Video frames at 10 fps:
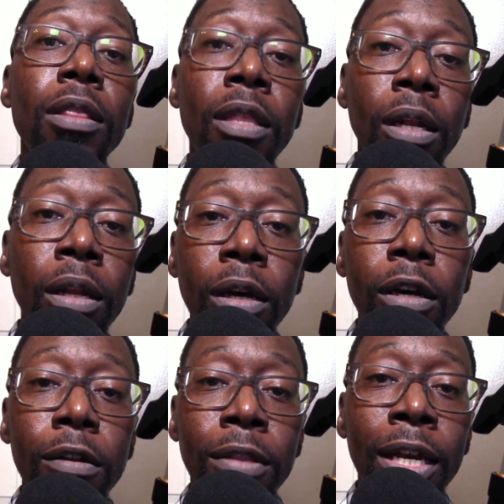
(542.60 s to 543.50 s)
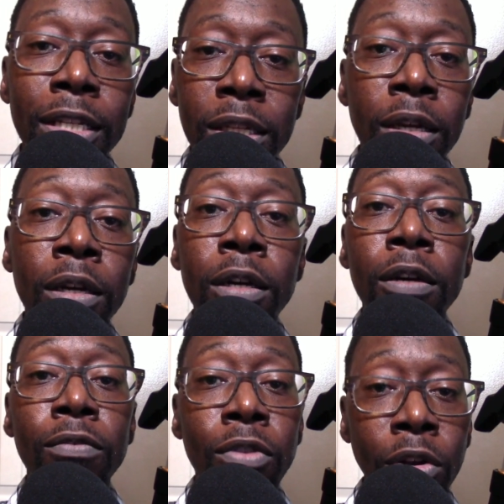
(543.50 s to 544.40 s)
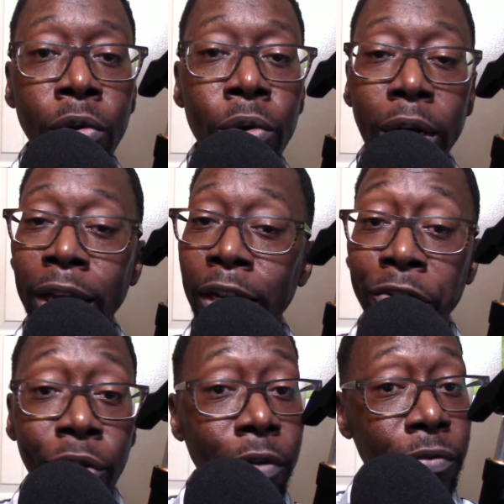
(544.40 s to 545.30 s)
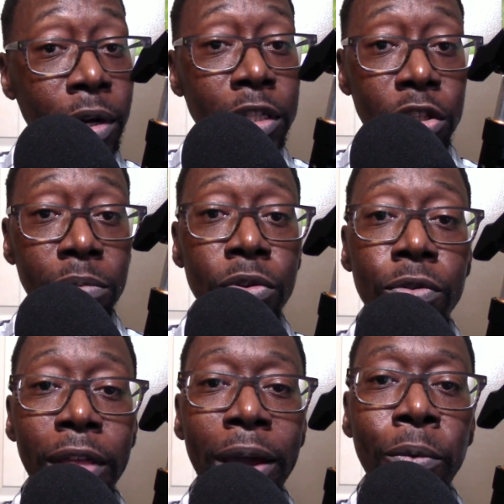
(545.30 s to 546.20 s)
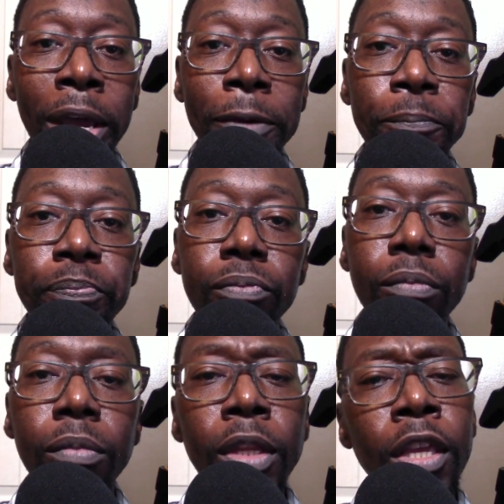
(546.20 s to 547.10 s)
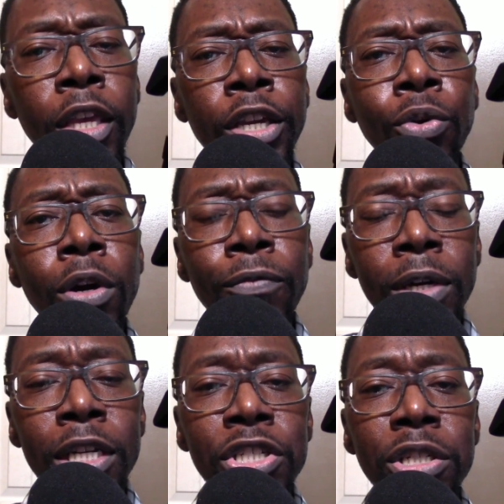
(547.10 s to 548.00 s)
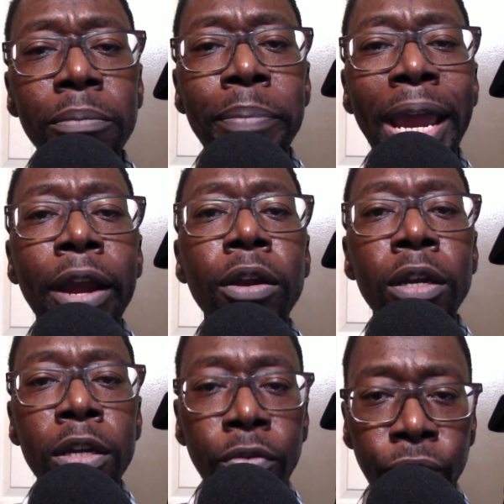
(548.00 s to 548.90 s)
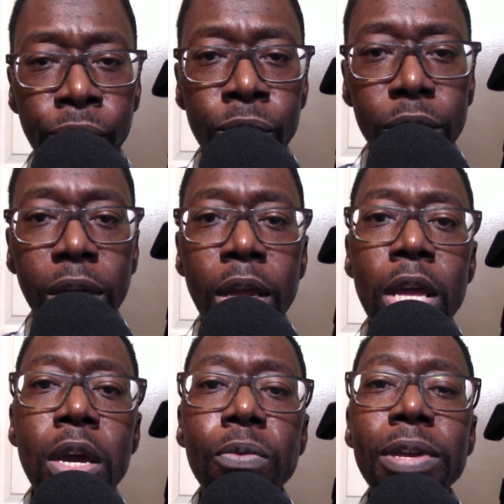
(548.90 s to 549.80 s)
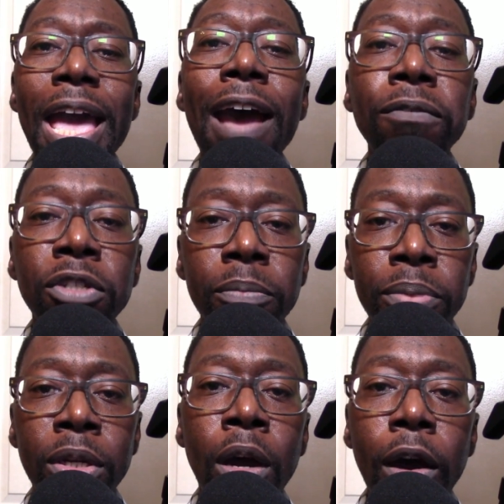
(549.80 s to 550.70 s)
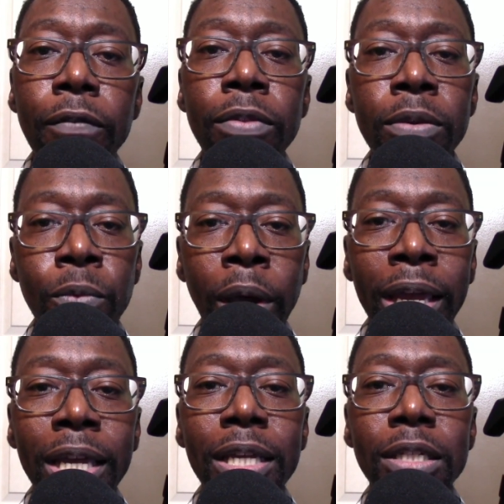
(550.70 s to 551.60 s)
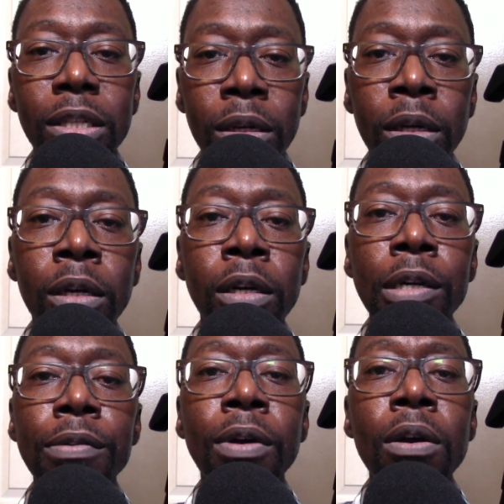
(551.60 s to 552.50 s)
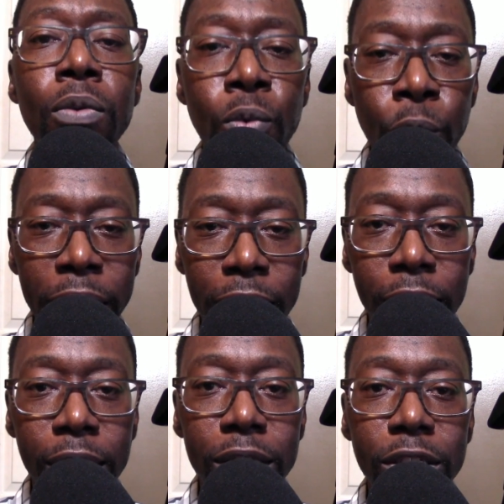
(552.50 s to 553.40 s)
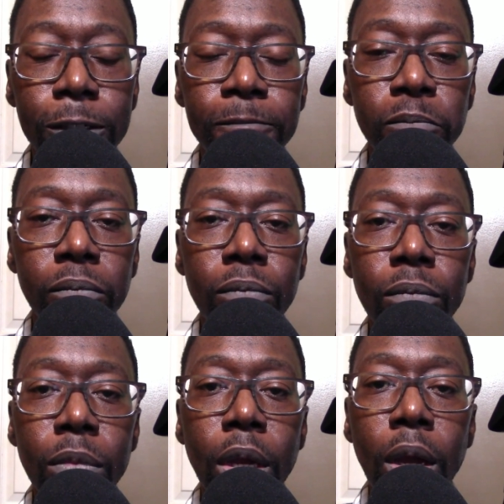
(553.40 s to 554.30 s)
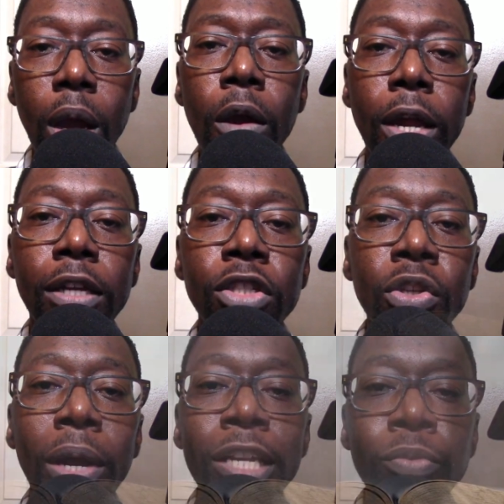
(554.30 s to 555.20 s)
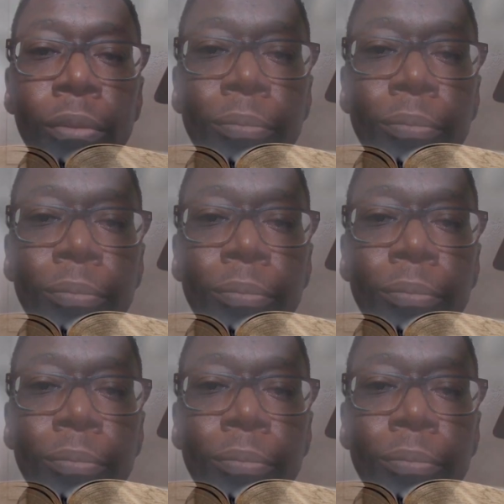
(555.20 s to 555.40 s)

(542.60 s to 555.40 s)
the love that is of the Lord. And in order for us to move that way, in order for us to bear good fruit, we have to put off the ways of wickedness. All right, so as we